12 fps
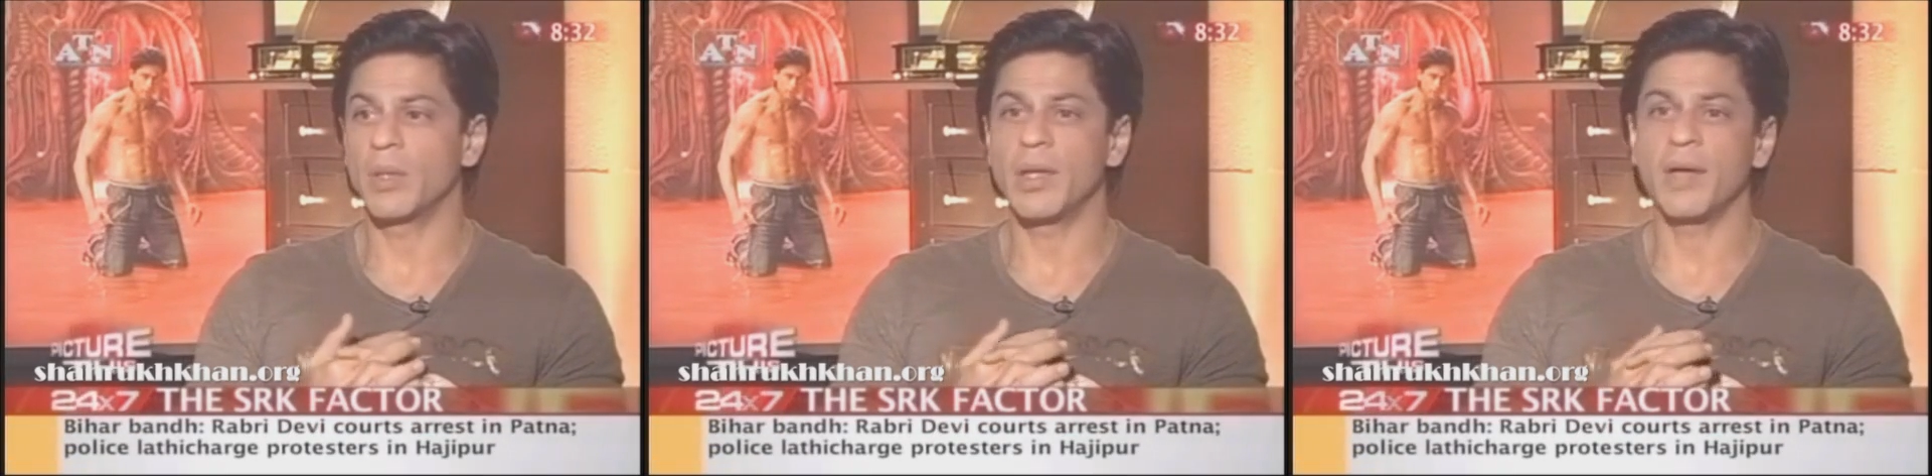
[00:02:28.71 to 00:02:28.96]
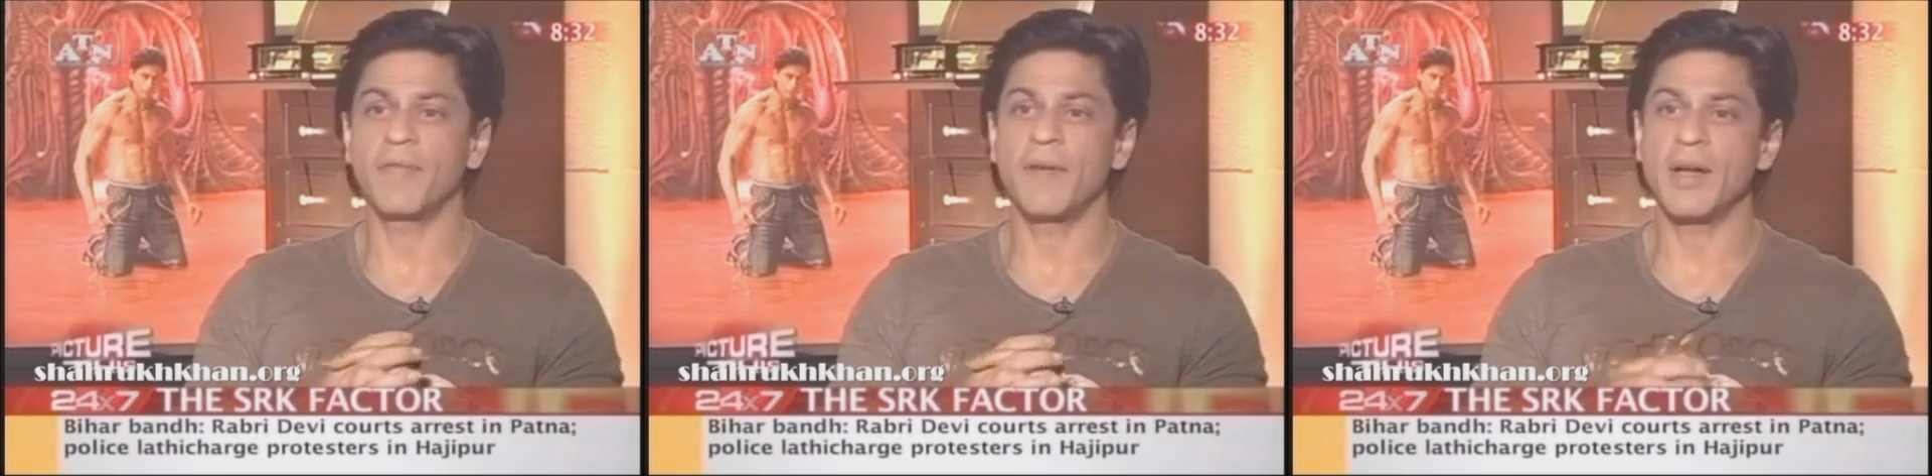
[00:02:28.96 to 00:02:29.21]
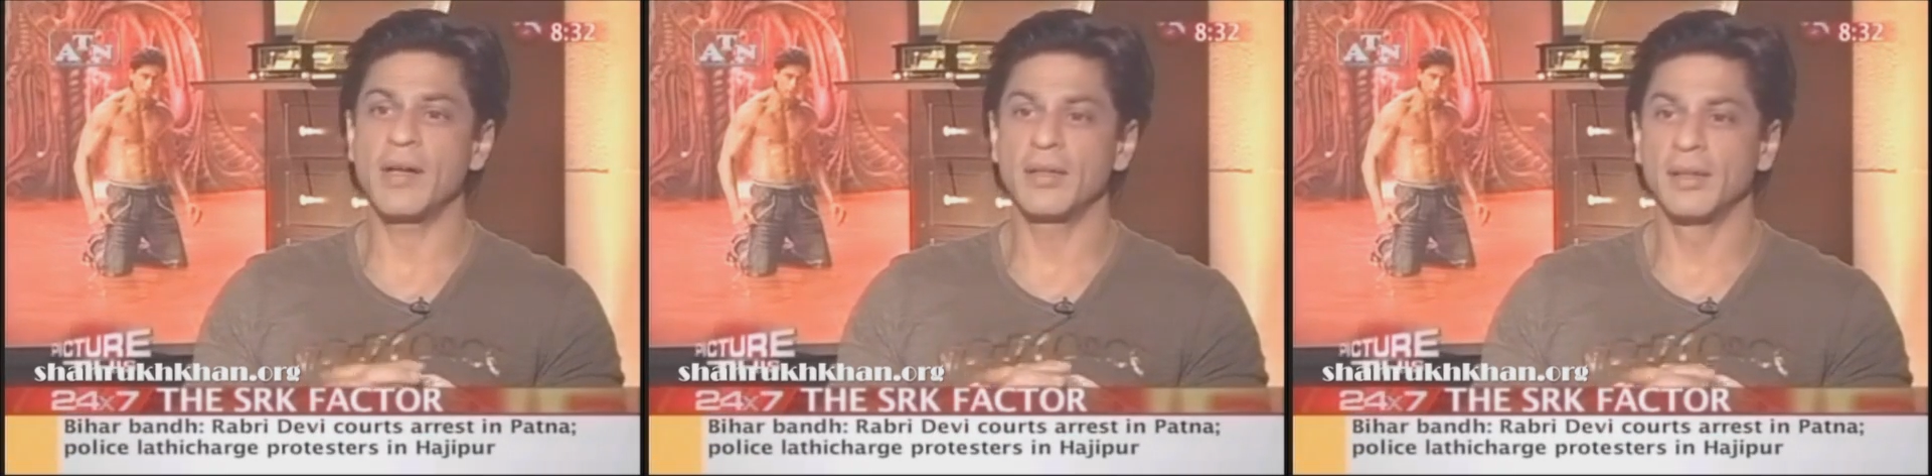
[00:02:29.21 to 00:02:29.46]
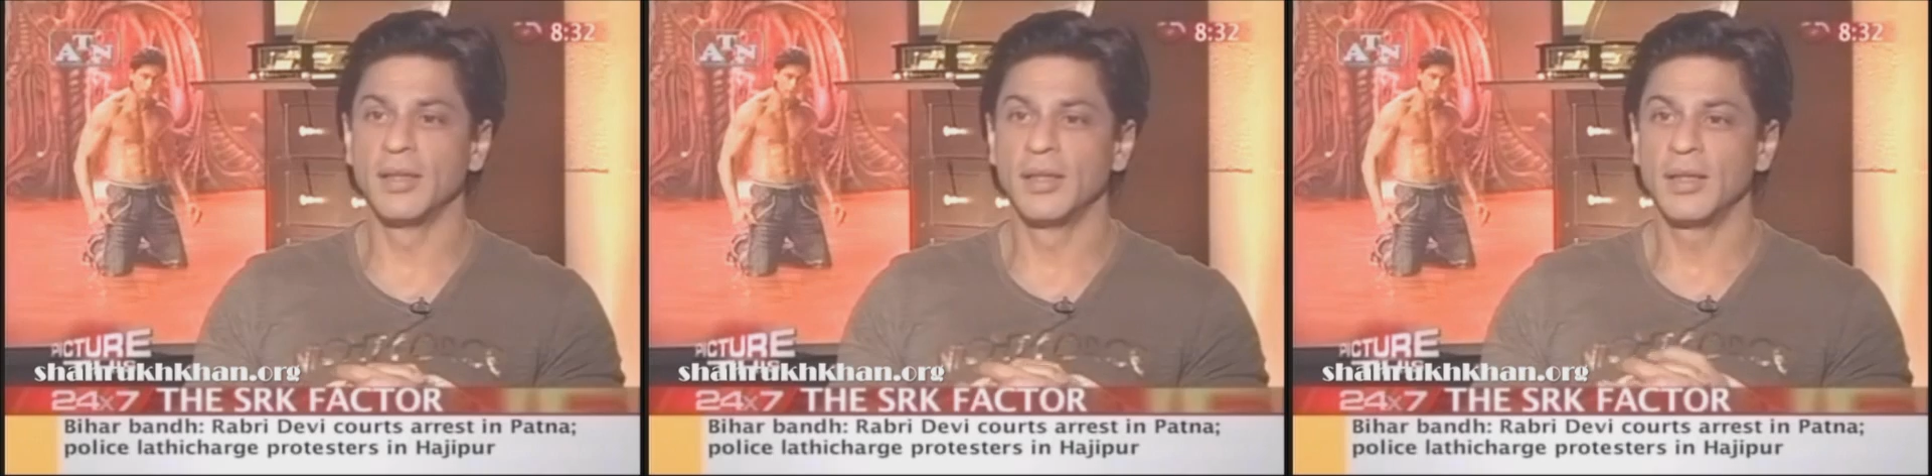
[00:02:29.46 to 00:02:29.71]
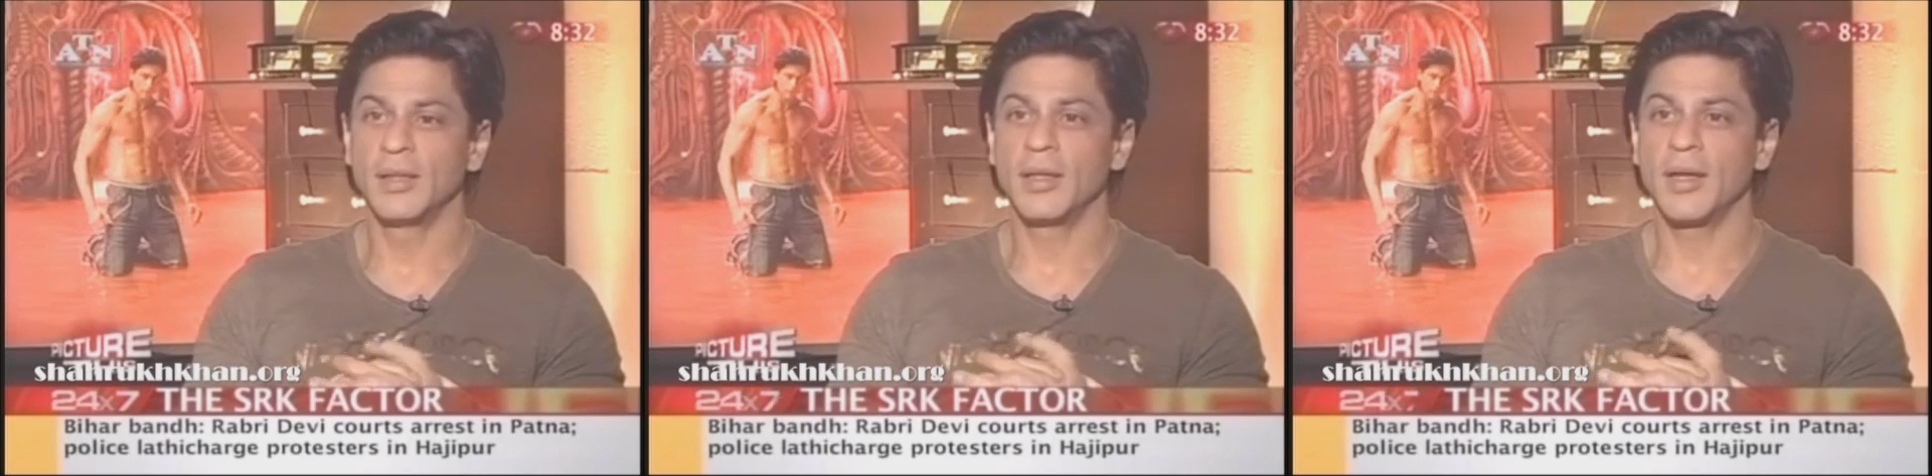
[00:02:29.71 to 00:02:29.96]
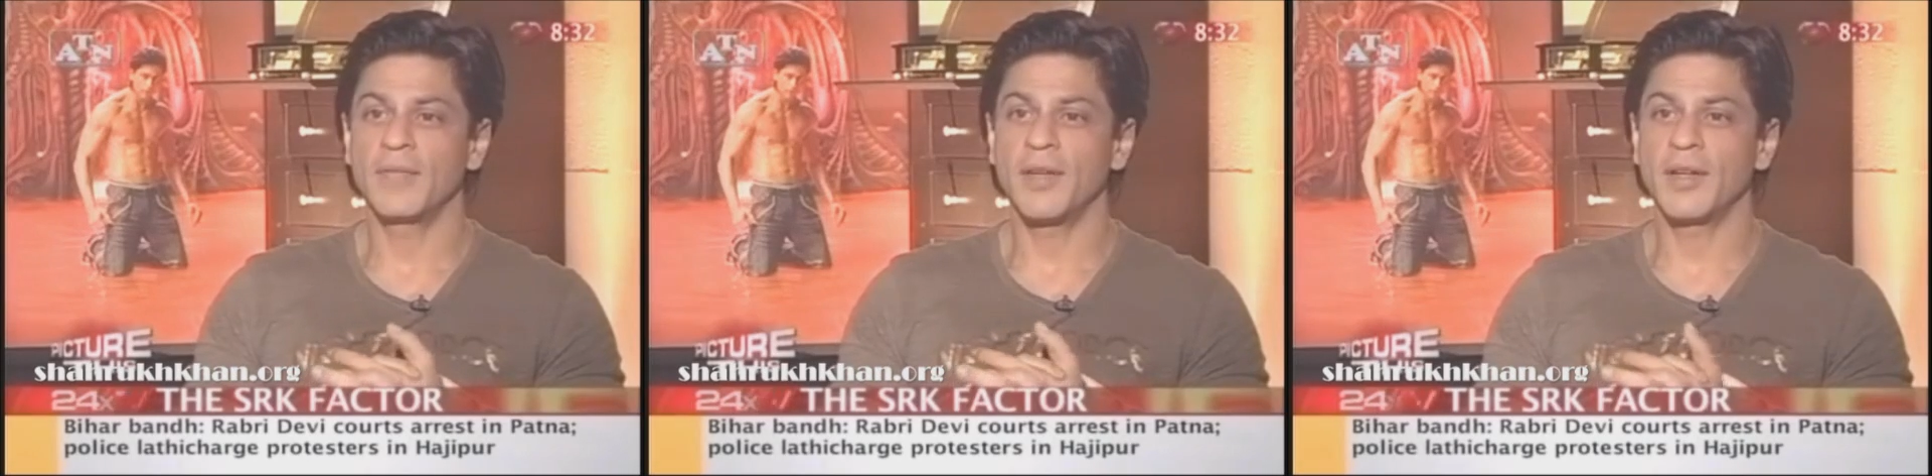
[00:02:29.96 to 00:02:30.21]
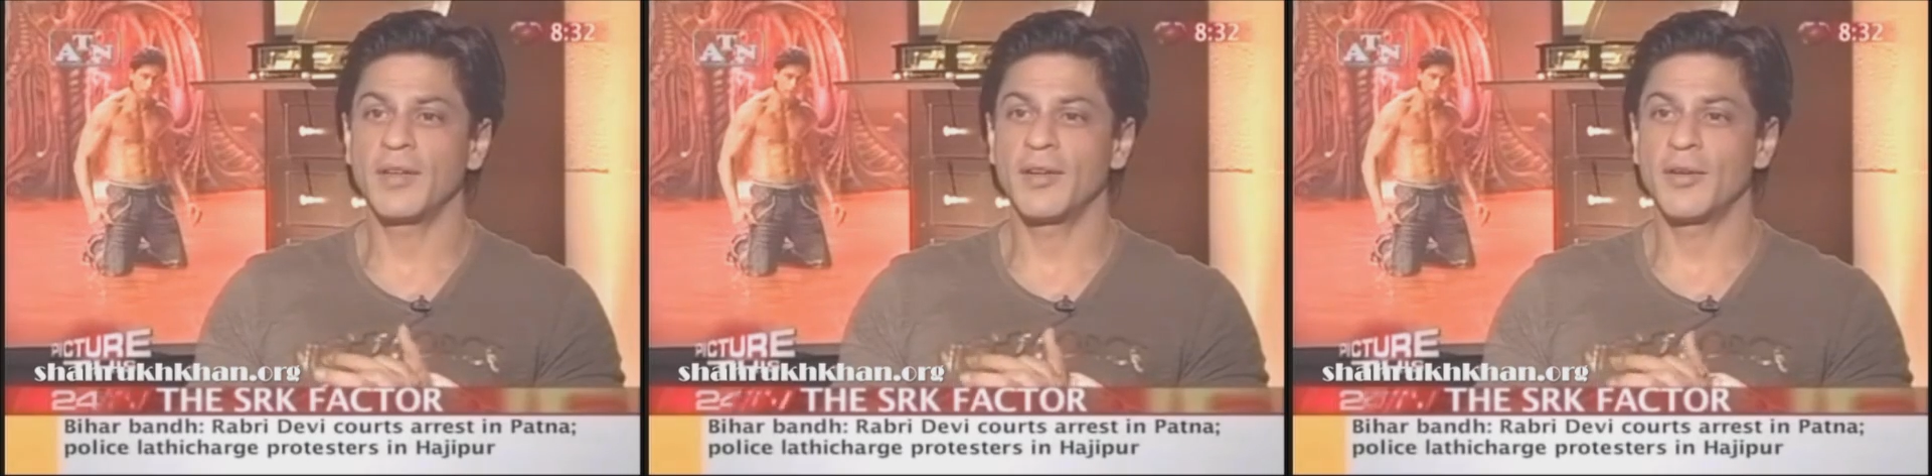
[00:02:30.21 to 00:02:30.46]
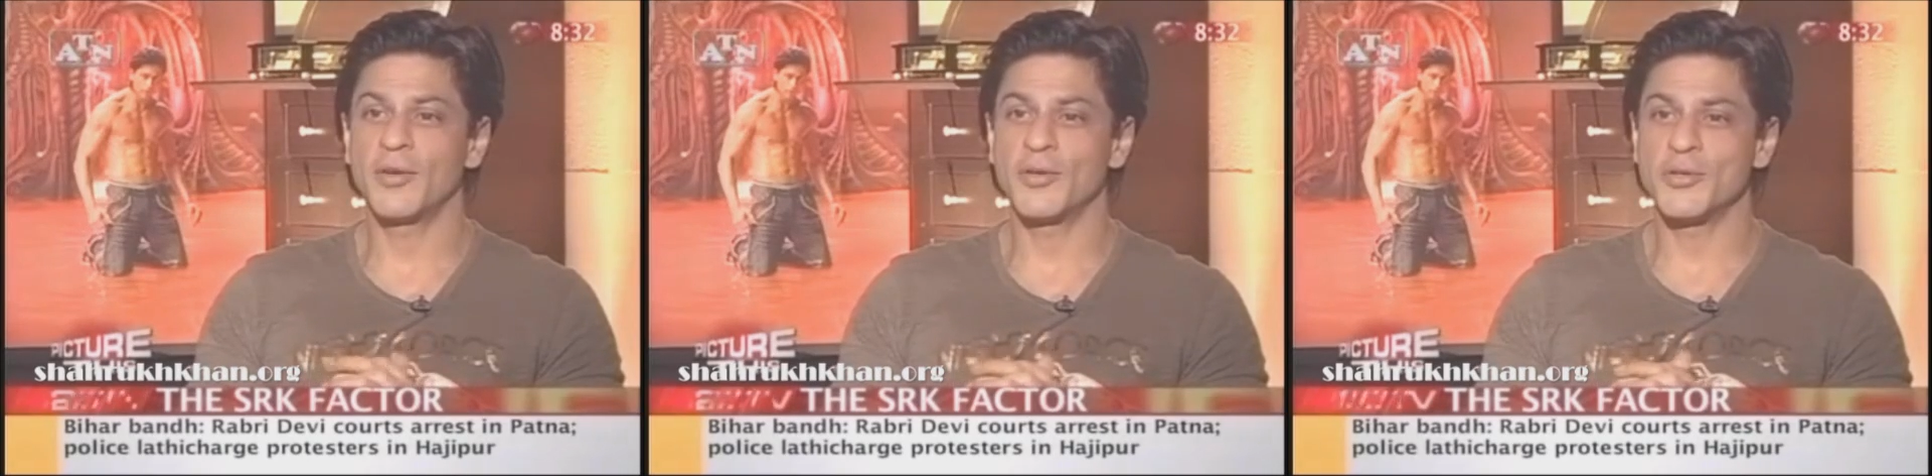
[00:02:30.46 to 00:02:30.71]
When they have failed, then I've
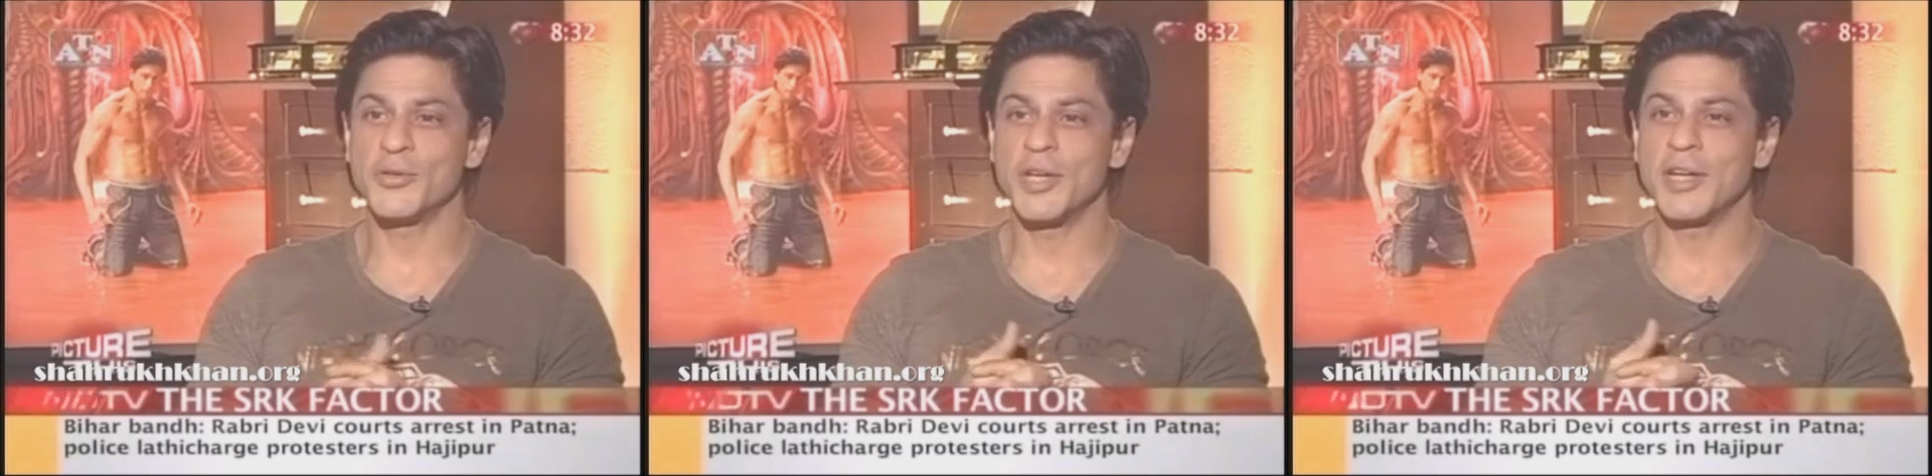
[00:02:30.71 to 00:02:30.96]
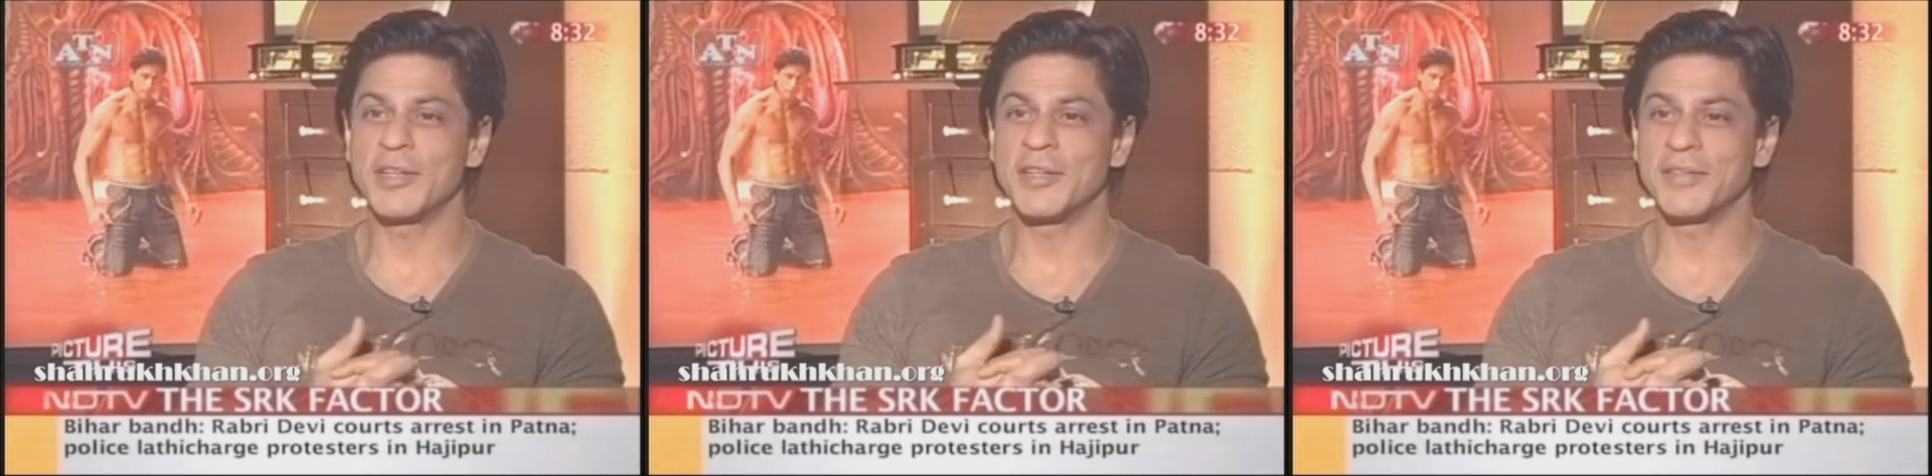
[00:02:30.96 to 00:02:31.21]
taken recourse to